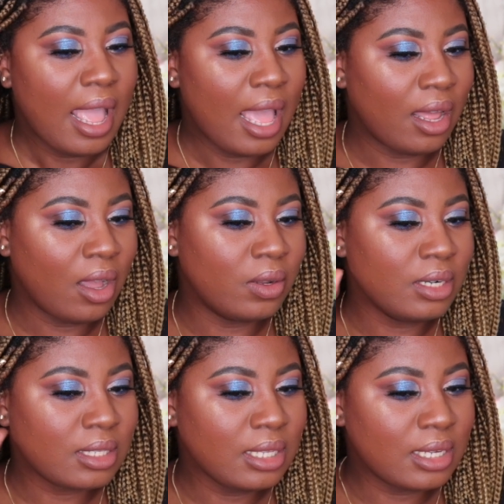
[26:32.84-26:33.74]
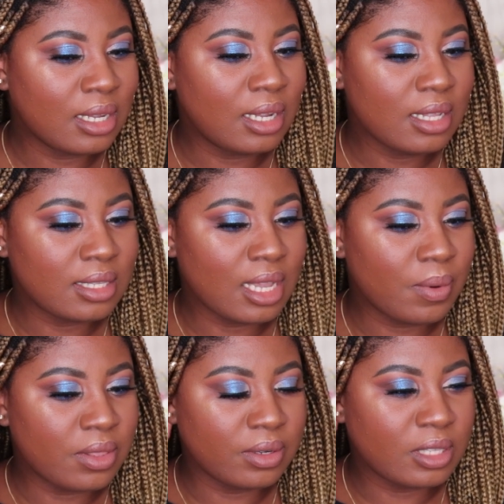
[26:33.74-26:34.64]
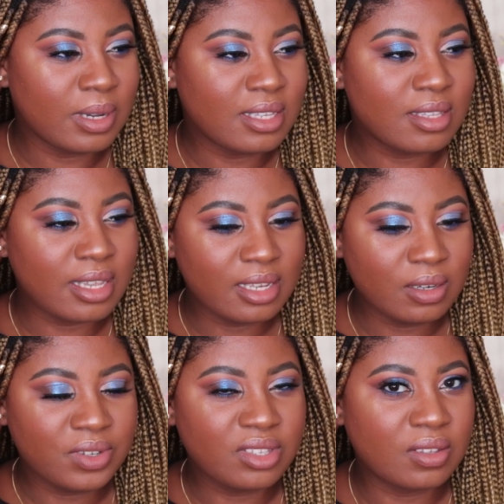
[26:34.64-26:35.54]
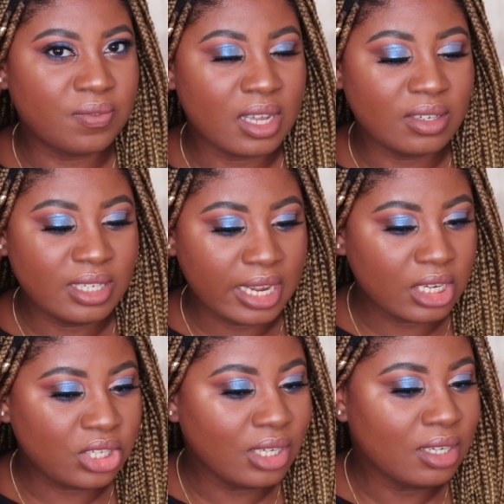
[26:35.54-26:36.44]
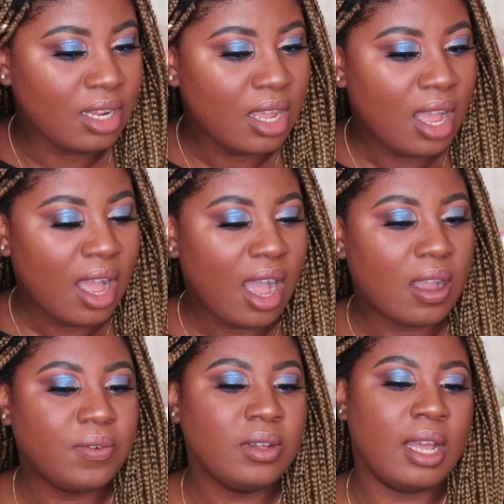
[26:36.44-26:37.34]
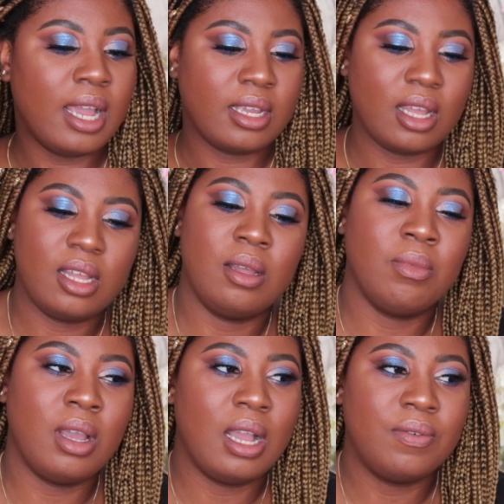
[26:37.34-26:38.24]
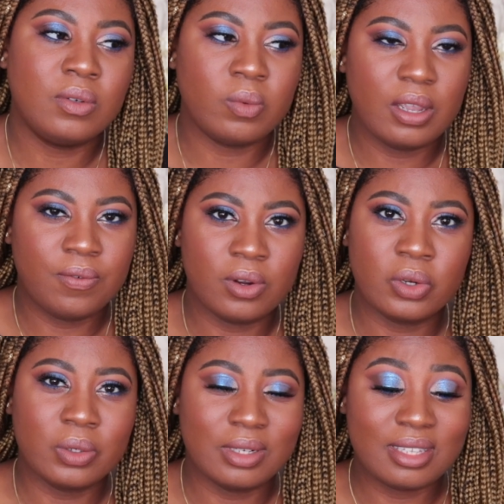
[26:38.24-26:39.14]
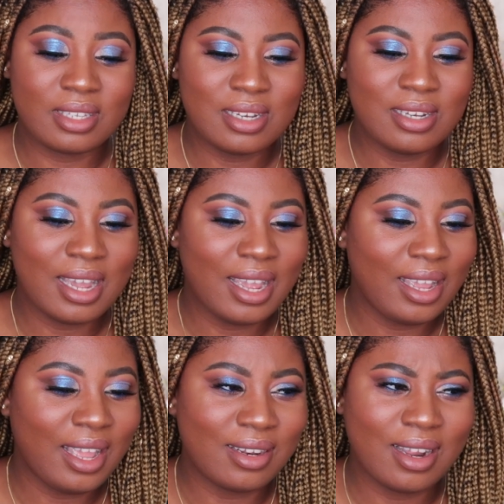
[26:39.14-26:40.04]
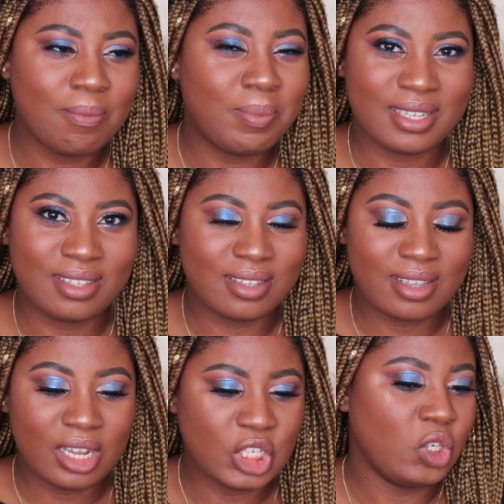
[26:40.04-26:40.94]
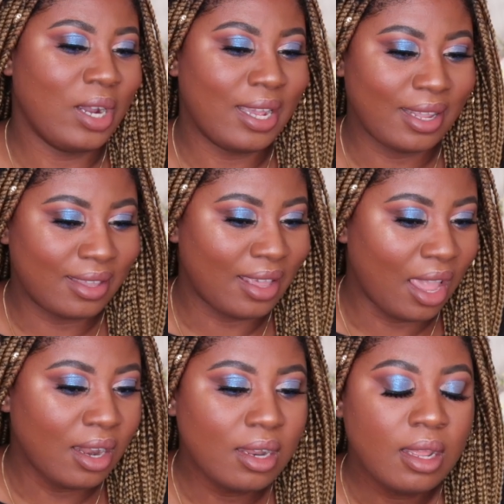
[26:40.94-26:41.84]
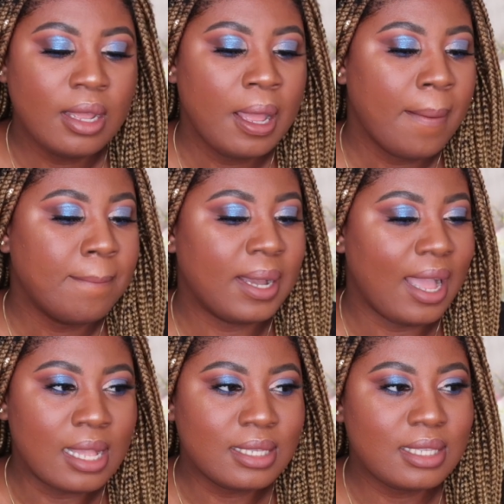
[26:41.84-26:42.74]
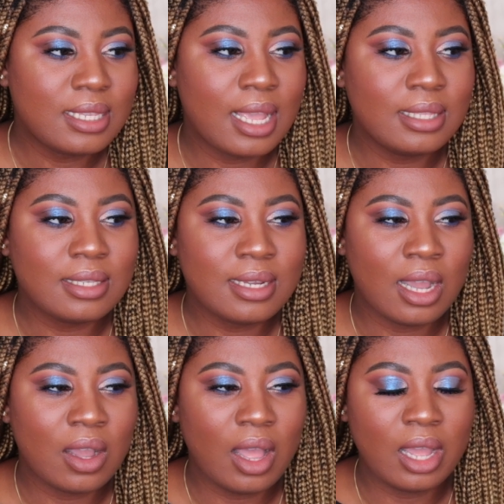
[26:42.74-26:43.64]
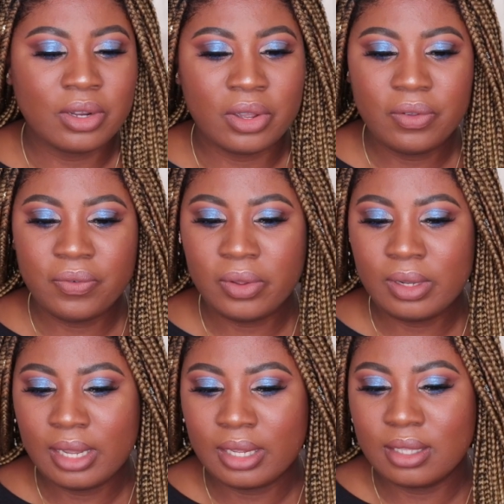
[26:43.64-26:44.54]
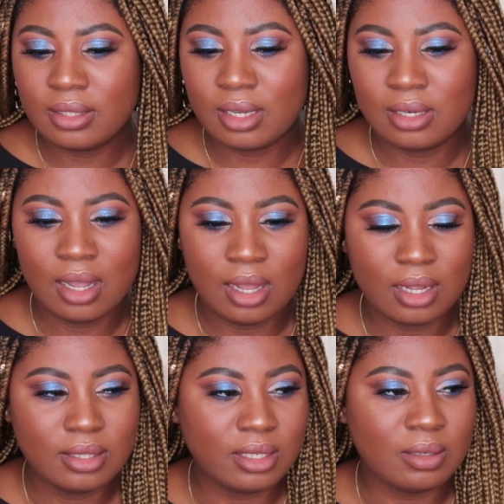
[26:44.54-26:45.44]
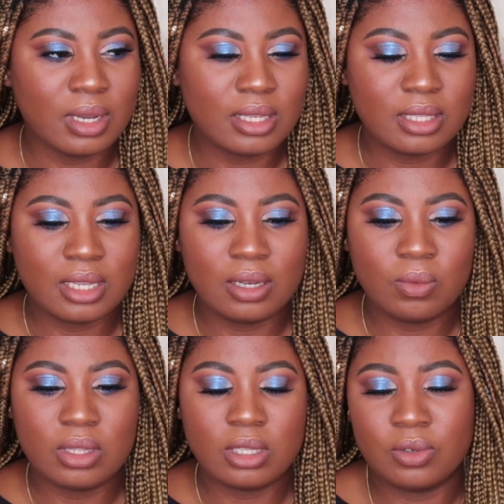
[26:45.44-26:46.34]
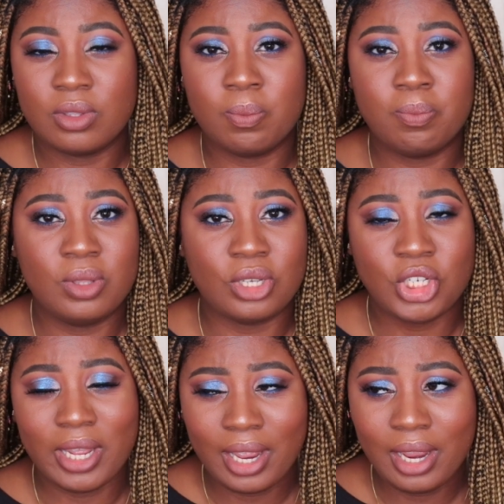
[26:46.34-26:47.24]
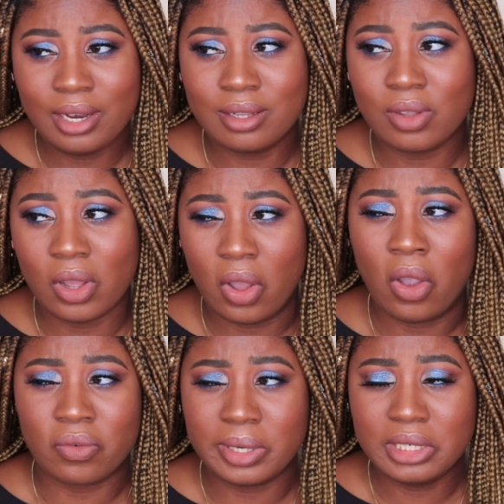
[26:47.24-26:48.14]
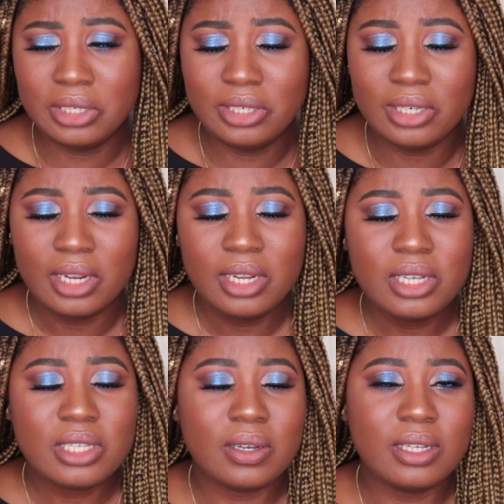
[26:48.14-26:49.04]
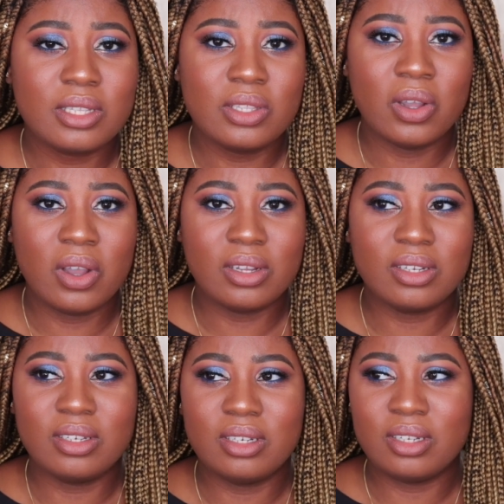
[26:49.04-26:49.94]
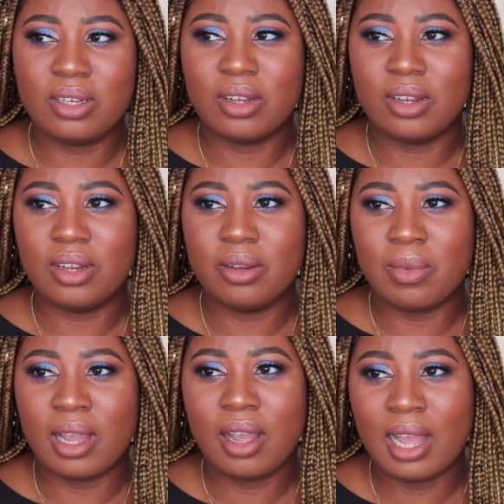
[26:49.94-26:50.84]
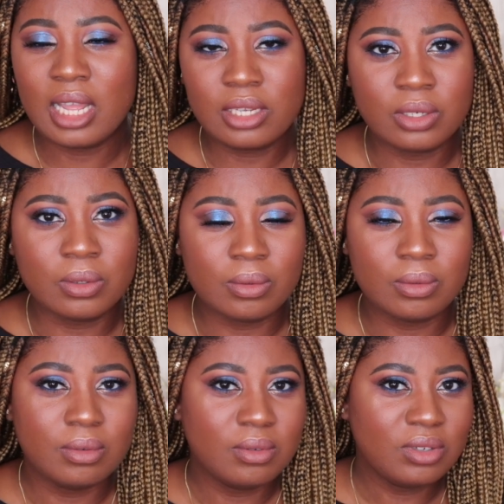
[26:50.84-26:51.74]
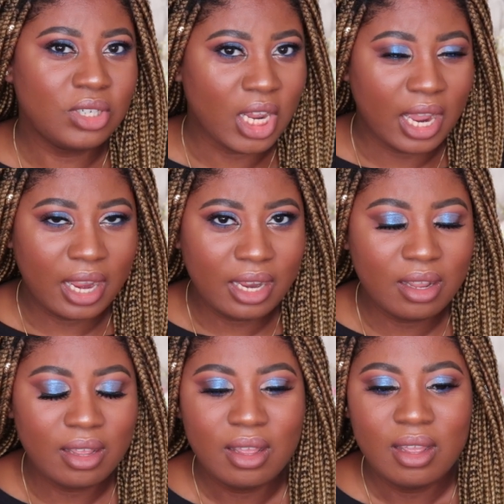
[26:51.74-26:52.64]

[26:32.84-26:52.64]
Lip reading: And I honestly can't say whether it's my skin or if it's the foundation. I feel like I might have to wait for a good skin day and like bust this out and try it again. But as it stands now, I don't feel like it's enhancing my skin whatsoever. The shade is orange, so it's not, you know, my ideal shade.